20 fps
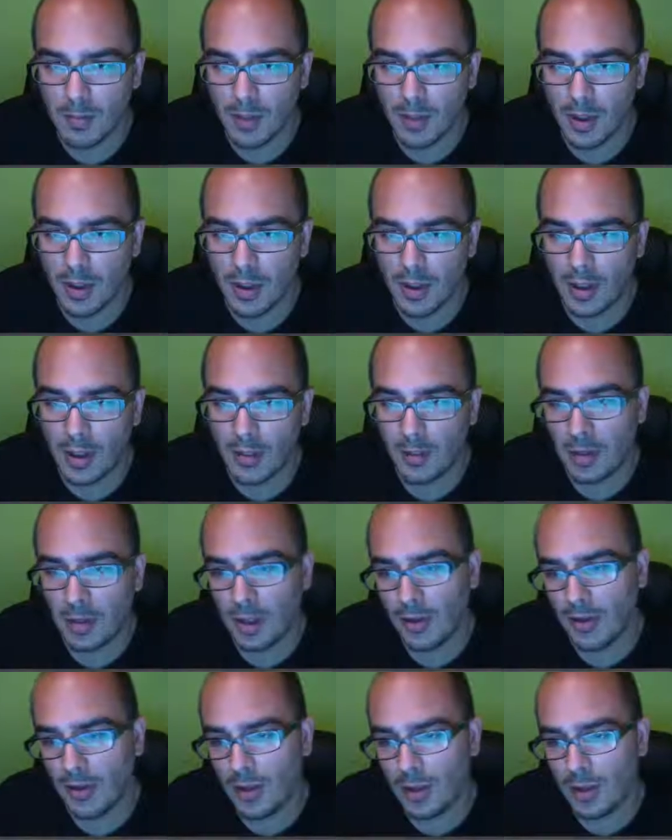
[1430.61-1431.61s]
and I'm
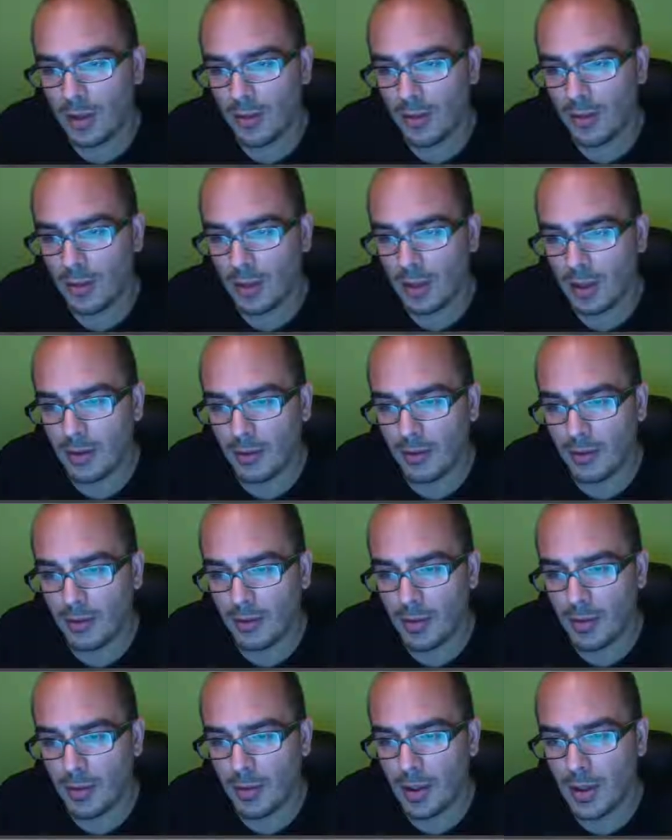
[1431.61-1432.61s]
guessing it's about
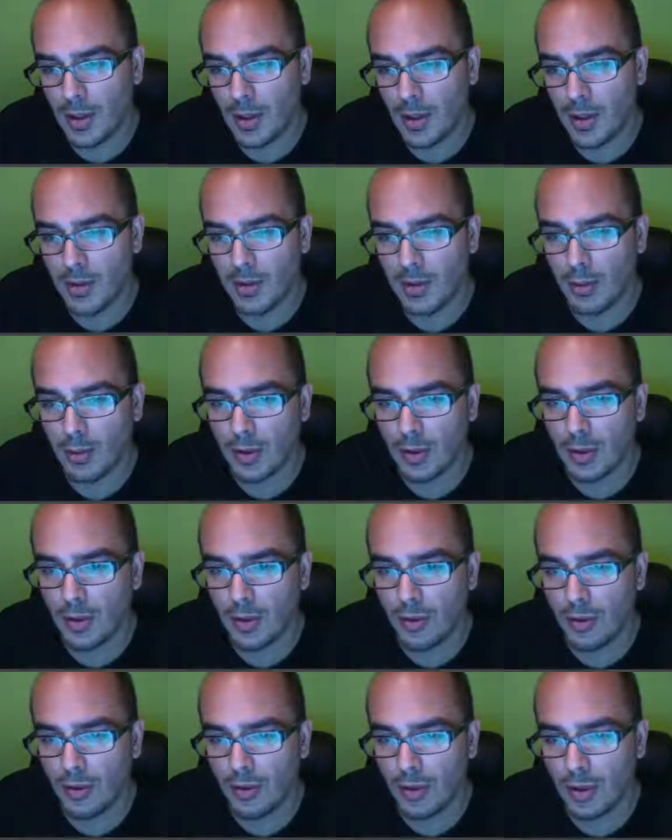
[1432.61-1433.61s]
300
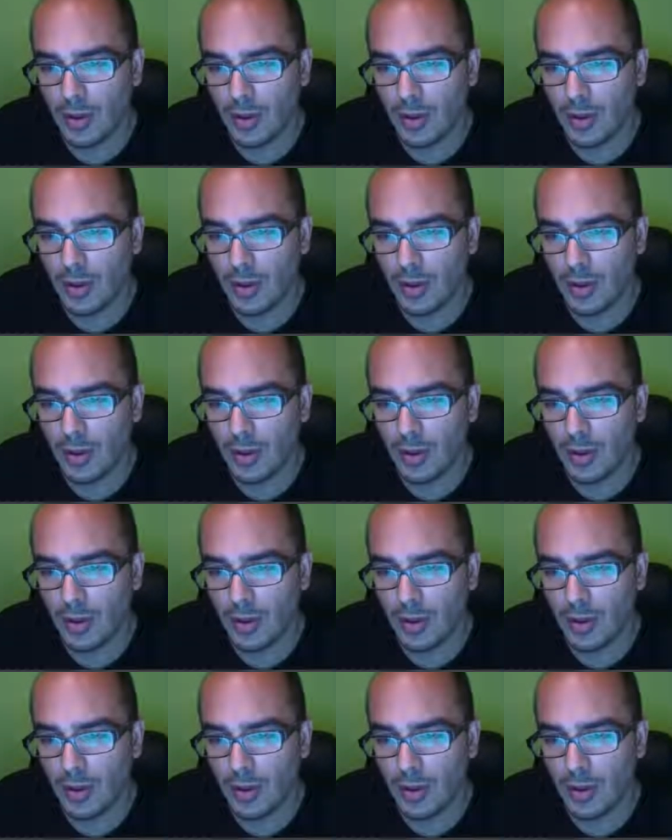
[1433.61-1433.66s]
words,